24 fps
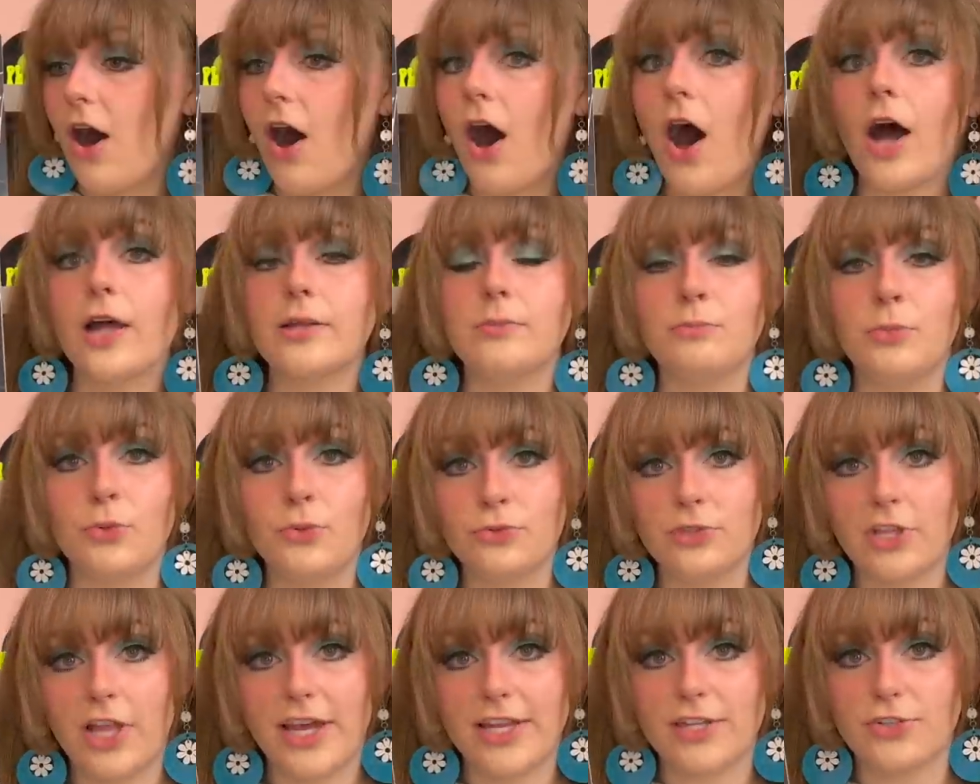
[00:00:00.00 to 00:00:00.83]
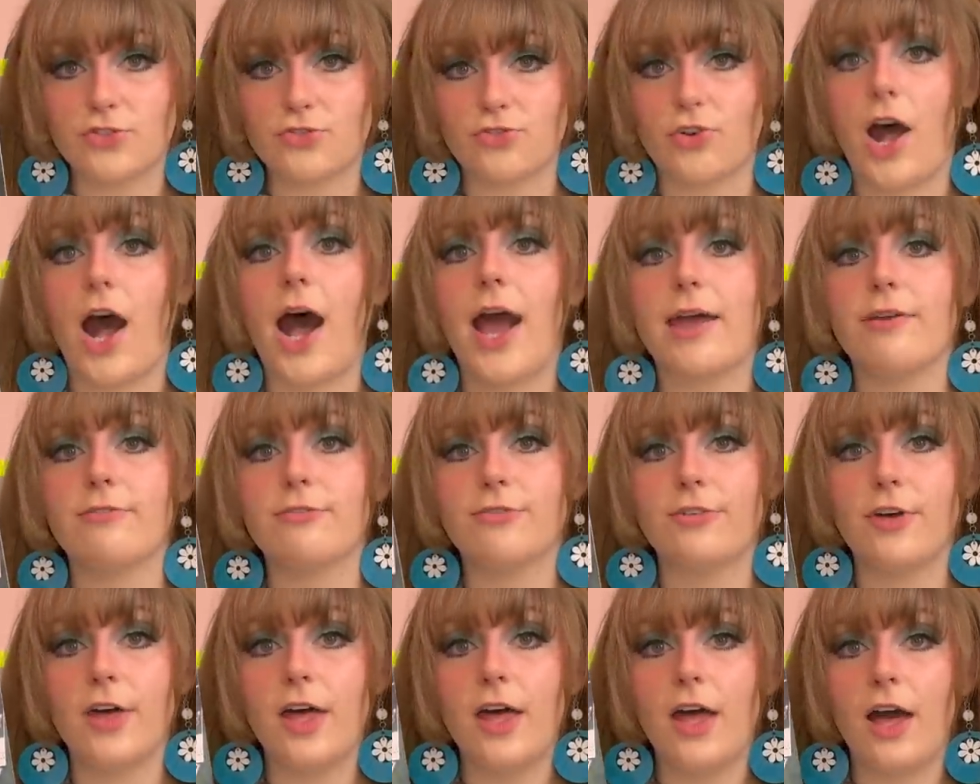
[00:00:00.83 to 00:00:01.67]
On Moonlight
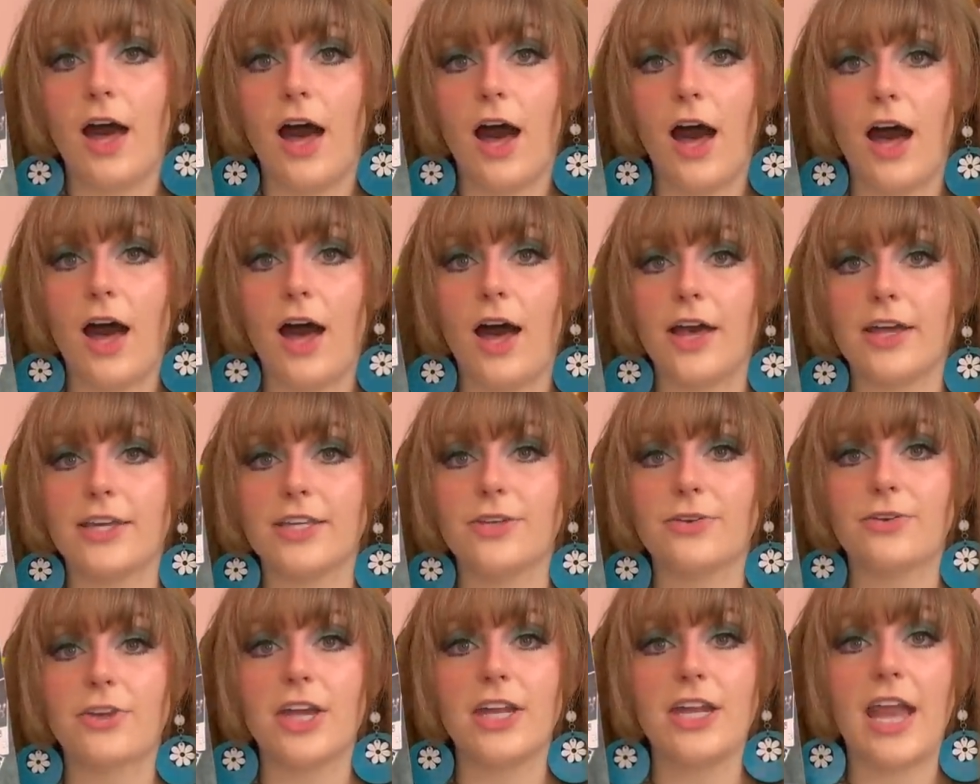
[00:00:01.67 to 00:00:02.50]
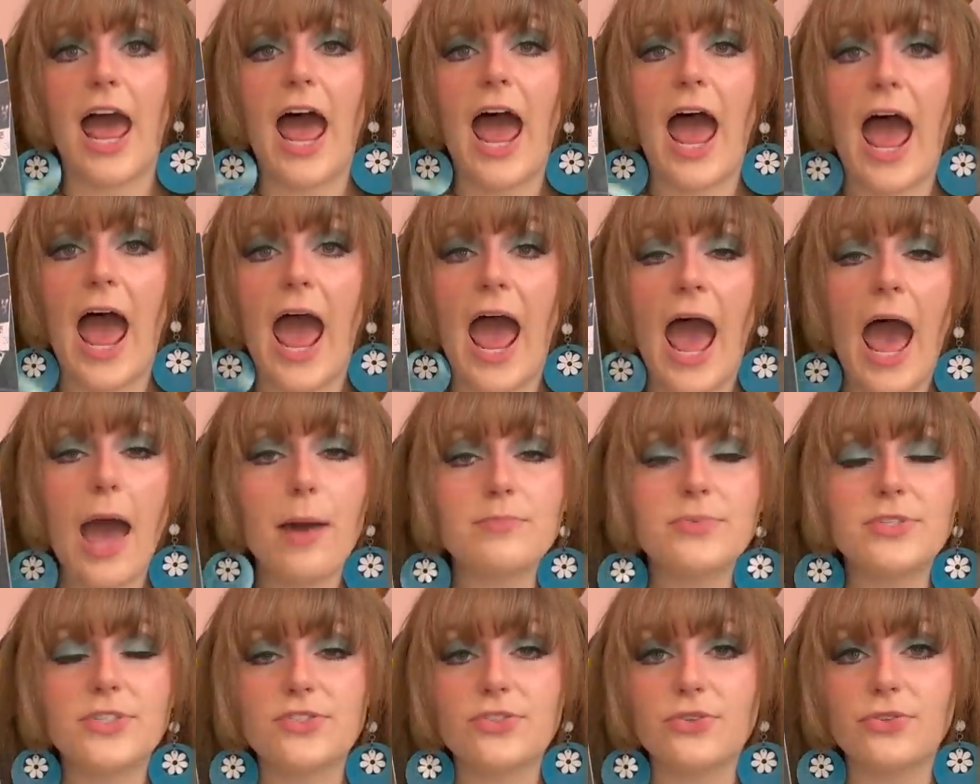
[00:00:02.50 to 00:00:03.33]
Drive, you can
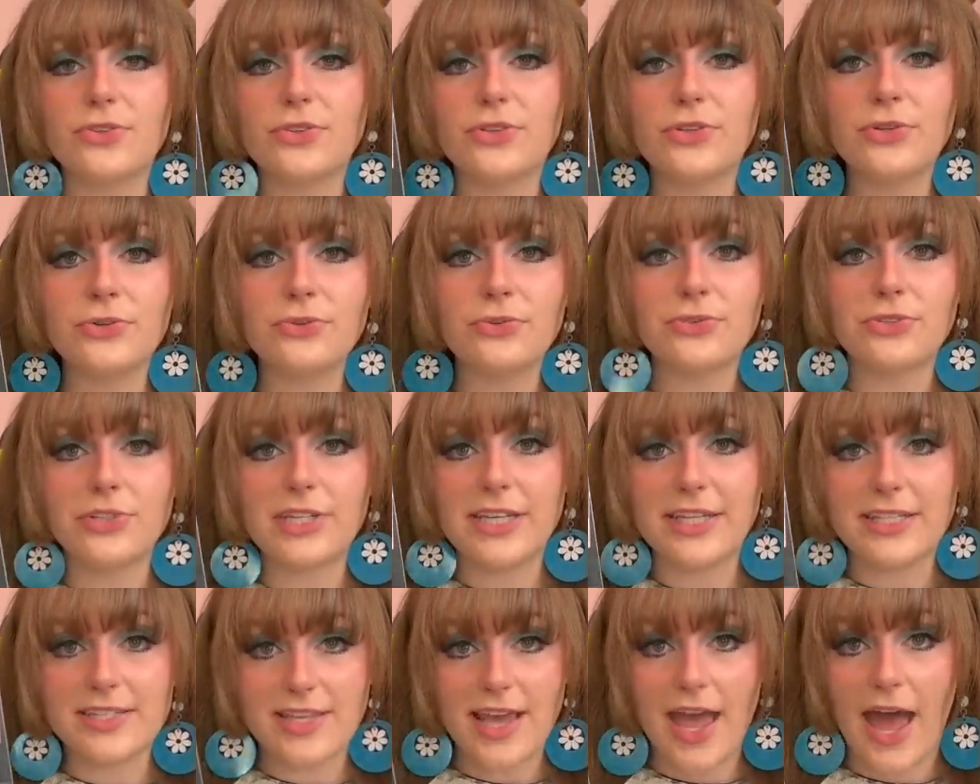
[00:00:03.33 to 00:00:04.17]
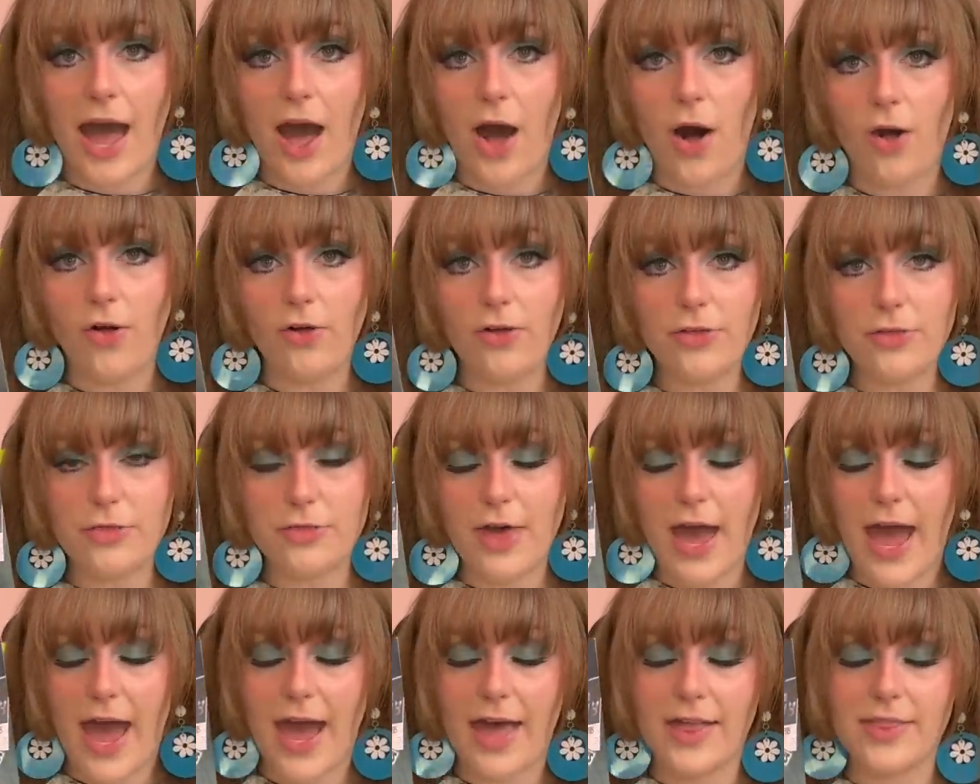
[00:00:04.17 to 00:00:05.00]
absolutely tell
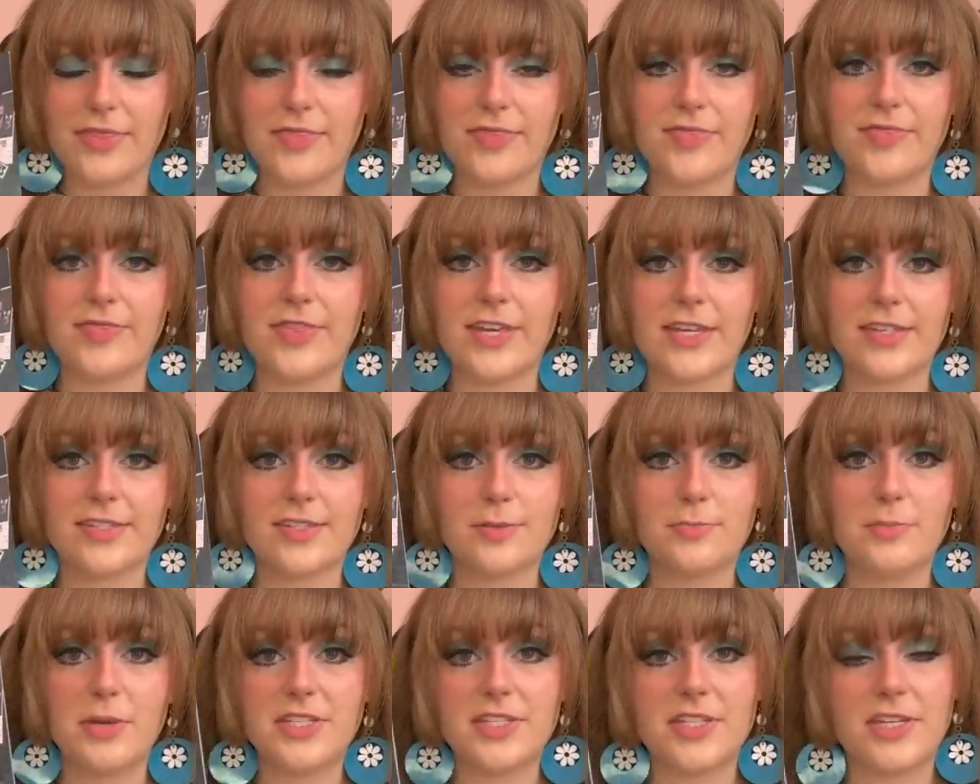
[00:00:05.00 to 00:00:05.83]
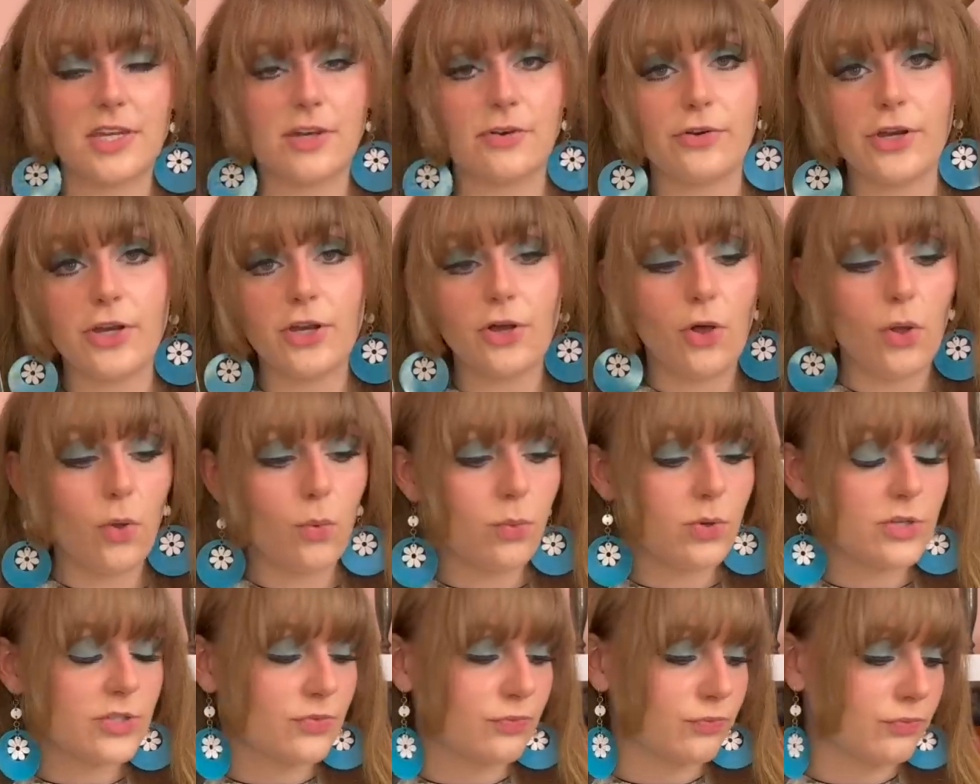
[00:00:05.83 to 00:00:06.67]
that this material
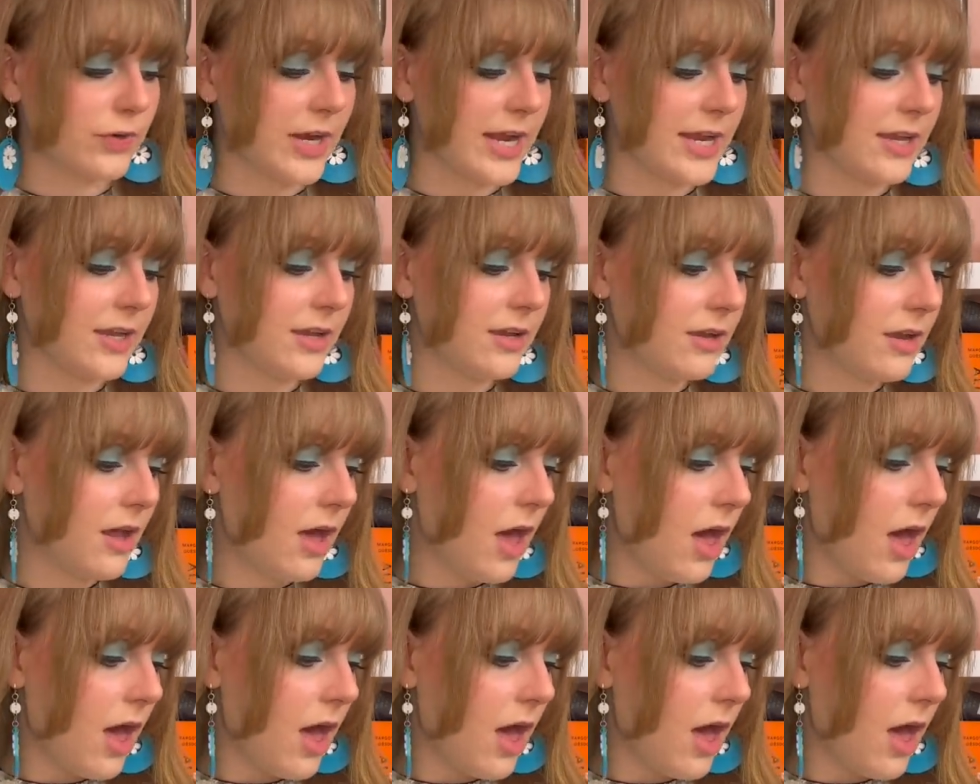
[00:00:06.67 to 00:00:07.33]
was written